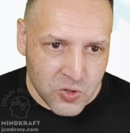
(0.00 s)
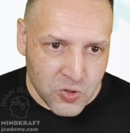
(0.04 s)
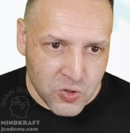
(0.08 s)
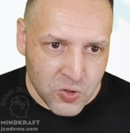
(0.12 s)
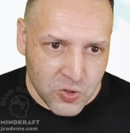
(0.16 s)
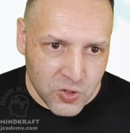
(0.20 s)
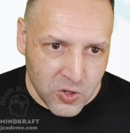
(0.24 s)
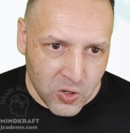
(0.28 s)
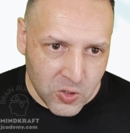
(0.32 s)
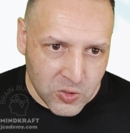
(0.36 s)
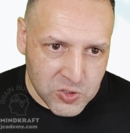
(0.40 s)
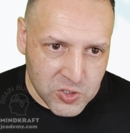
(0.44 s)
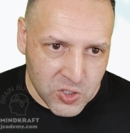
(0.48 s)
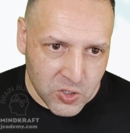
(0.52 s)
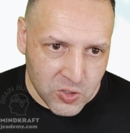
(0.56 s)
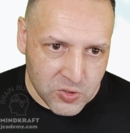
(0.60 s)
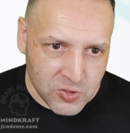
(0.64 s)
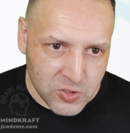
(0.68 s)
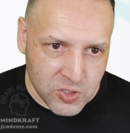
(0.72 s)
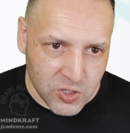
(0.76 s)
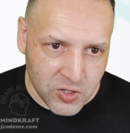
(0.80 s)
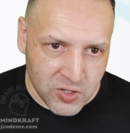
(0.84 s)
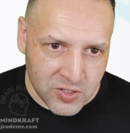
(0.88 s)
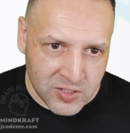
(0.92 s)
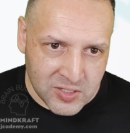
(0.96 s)
could also
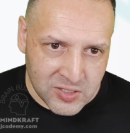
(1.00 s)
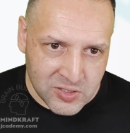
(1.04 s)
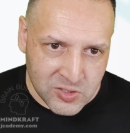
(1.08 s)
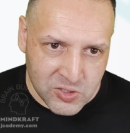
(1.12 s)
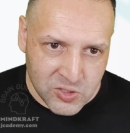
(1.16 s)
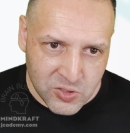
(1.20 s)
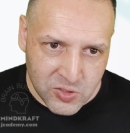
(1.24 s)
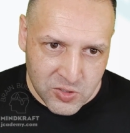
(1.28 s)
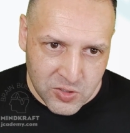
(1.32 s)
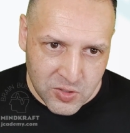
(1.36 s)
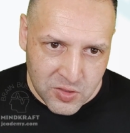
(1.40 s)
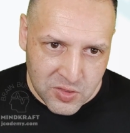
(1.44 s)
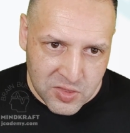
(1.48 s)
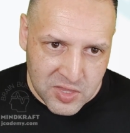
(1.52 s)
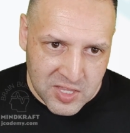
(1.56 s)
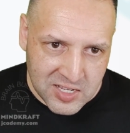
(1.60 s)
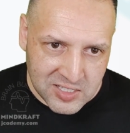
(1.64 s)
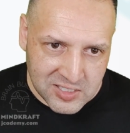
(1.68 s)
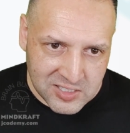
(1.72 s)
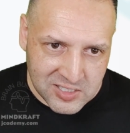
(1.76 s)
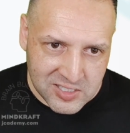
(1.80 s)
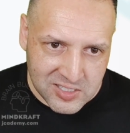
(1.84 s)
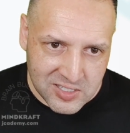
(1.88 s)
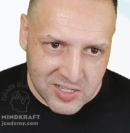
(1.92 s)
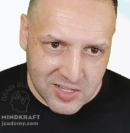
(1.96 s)
turn into
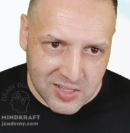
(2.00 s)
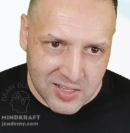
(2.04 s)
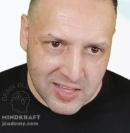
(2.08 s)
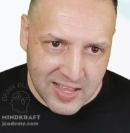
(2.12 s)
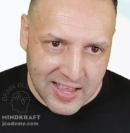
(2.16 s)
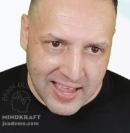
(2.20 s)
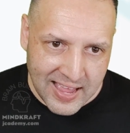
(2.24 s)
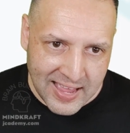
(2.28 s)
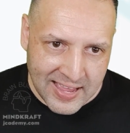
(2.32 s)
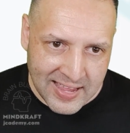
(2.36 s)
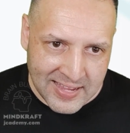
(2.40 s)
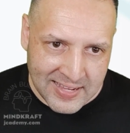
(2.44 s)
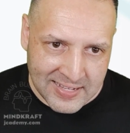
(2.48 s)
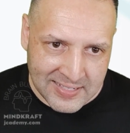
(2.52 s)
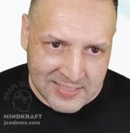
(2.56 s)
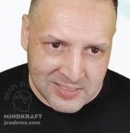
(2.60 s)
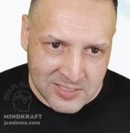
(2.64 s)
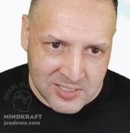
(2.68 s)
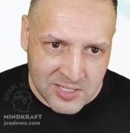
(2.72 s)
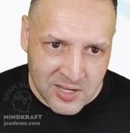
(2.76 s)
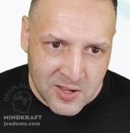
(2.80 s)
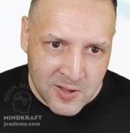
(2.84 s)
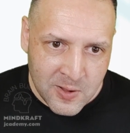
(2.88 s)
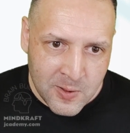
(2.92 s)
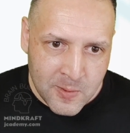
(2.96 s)
this. And
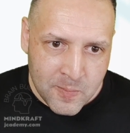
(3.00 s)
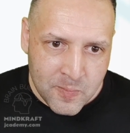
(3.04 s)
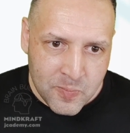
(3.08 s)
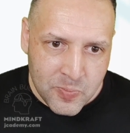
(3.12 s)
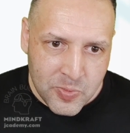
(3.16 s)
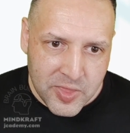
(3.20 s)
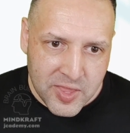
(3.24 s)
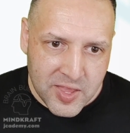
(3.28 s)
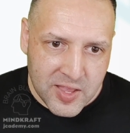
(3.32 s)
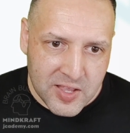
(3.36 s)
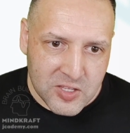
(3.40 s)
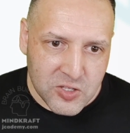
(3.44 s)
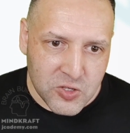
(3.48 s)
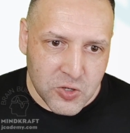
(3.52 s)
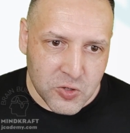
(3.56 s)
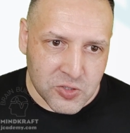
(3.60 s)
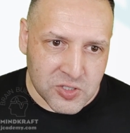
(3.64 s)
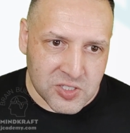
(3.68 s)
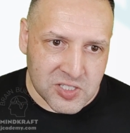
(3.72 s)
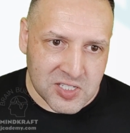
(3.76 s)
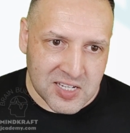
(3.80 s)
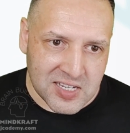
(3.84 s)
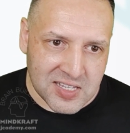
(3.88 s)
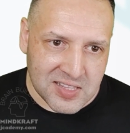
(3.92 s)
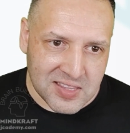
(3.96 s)
you
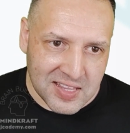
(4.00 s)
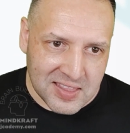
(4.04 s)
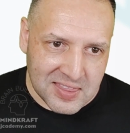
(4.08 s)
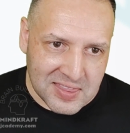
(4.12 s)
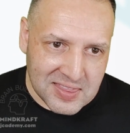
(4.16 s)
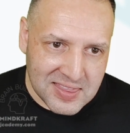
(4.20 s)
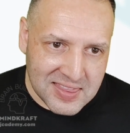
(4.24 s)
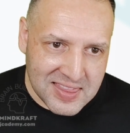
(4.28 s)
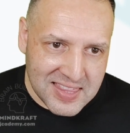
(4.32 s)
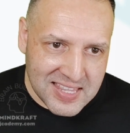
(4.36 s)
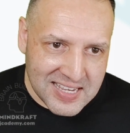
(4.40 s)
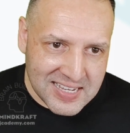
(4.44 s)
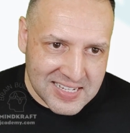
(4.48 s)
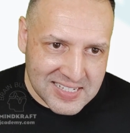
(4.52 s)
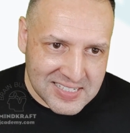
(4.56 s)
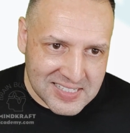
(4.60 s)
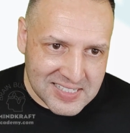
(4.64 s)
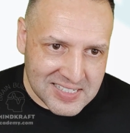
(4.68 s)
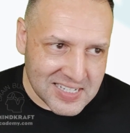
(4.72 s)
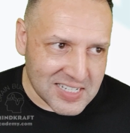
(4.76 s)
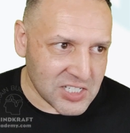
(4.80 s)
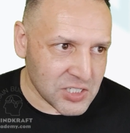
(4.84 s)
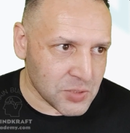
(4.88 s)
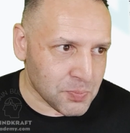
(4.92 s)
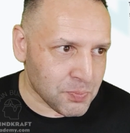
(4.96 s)
see that
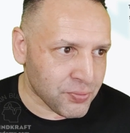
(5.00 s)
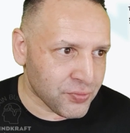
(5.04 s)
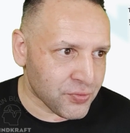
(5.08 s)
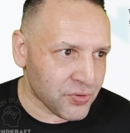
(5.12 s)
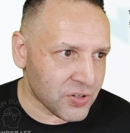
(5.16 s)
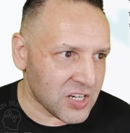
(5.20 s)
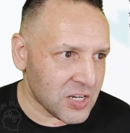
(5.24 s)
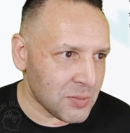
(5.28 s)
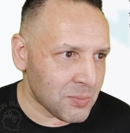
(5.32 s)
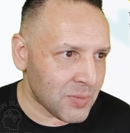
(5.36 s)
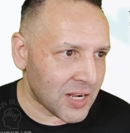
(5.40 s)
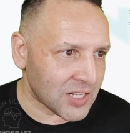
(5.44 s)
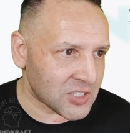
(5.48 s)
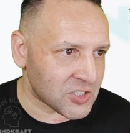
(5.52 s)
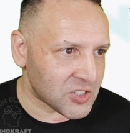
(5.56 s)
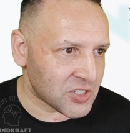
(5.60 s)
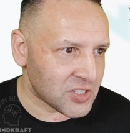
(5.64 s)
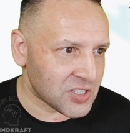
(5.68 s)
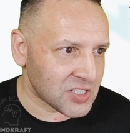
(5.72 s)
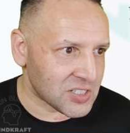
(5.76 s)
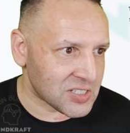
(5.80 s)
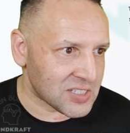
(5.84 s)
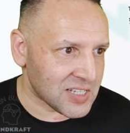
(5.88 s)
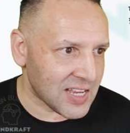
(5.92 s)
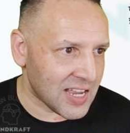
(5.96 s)
this is pretty much
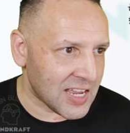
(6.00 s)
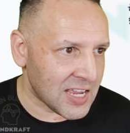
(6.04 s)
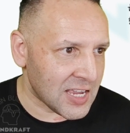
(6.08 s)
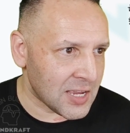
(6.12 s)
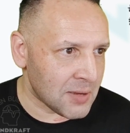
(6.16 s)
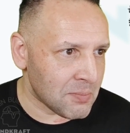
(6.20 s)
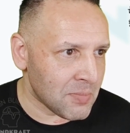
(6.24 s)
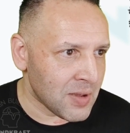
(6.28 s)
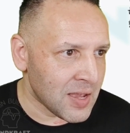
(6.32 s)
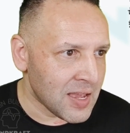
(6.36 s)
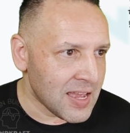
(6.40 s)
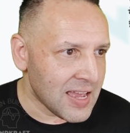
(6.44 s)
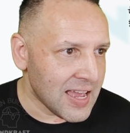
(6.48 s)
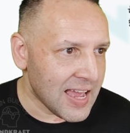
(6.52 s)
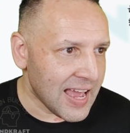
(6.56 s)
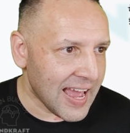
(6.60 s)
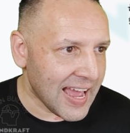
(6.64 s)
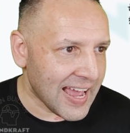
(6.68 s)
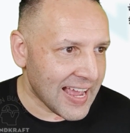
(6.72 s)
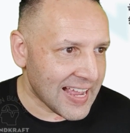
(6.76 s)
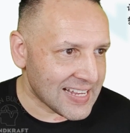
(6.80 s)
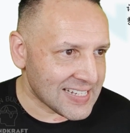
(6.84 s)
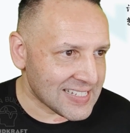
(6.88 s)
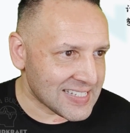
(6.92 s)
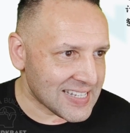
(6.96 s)
the same
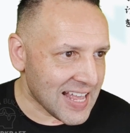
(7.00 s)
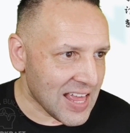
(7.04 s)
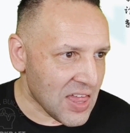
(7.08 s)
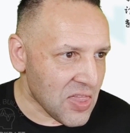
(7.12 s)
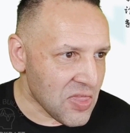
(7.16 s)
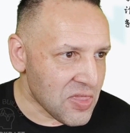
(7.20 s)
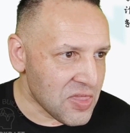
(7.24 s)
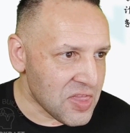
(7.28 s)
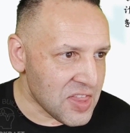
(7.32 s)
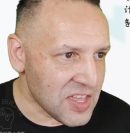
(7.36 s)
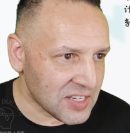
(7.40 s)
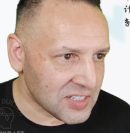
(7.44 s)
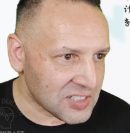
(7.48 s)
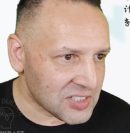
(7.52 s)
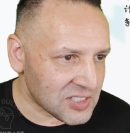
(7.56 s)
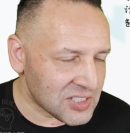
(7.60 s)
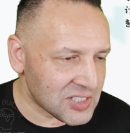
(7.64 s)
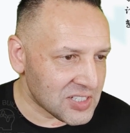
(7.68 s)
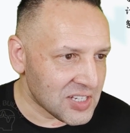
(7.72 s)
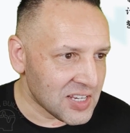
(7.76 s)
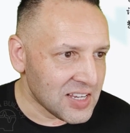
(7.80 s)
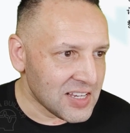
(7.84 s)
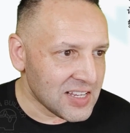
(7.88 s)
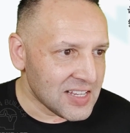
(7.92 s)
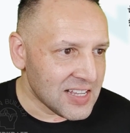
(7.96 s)
as
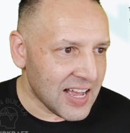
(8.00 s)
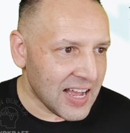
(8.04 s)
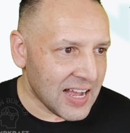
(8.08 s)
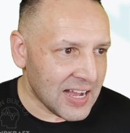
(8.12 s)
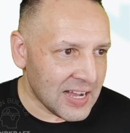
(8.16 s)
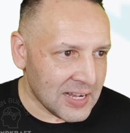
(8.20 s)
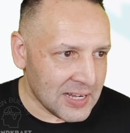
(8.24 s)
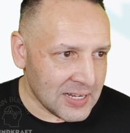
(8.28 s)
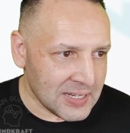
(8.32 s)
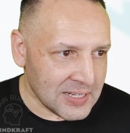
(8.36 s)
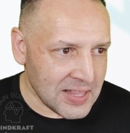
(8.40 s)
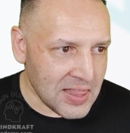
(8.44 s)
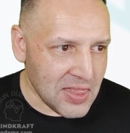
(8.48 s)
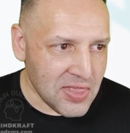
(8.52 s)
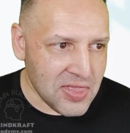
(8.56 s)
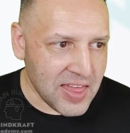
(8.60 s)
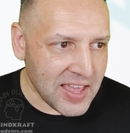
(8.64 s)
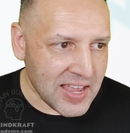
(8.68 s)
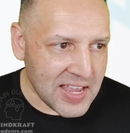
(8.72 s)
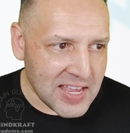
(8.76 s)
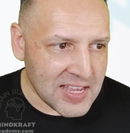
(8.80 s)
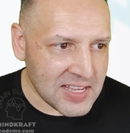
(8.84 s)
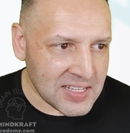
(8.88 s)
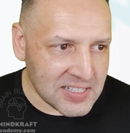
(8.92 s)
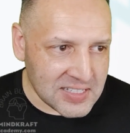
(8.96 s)
this.
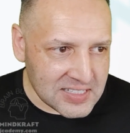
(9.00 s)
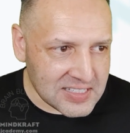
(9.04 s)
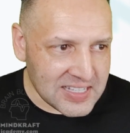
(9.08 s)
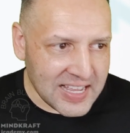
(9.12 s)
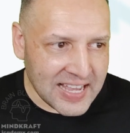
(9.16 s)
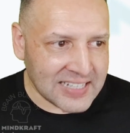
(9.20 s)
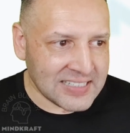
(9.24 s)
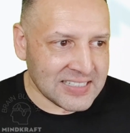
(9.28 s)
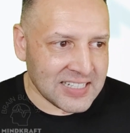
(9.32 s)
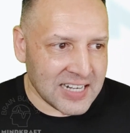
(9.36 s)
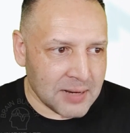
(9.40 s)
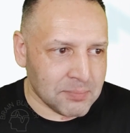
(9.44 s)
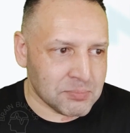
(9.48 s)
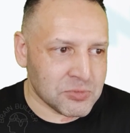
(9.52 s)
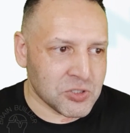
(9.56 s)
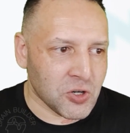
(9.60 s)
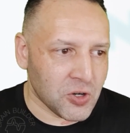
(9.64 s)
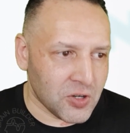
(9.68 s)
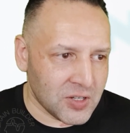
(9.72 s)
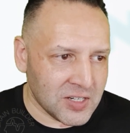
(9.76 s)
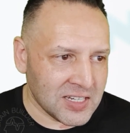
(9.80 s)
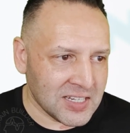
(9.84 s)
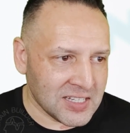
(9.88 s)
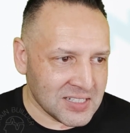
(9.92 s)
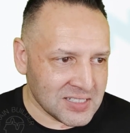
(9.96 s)
They ended up
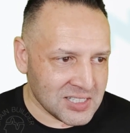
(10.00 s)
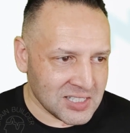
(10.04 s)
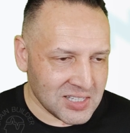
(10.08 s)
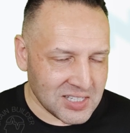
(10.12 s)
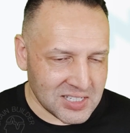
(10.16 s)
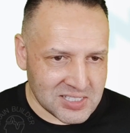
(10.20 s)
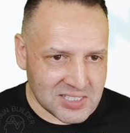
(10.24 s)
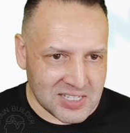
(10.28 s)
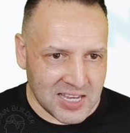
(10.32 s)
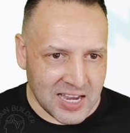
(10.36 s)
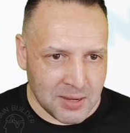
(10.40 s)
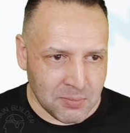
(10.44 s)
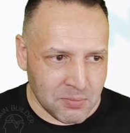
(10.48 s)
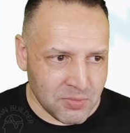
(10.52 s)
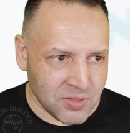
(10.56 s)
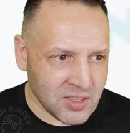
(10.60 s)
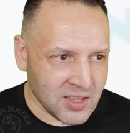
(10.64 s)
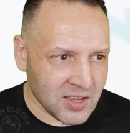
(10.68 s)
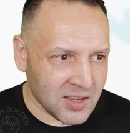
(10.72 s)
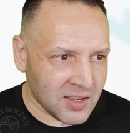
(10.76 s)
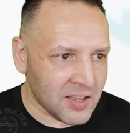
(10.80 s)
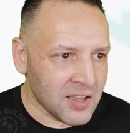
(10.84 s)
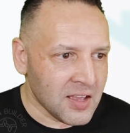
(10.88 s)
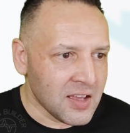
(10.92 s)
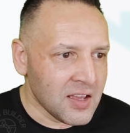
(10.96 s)
turning into the same
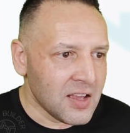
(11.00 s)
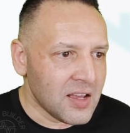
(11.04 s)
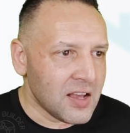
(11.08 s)
thing.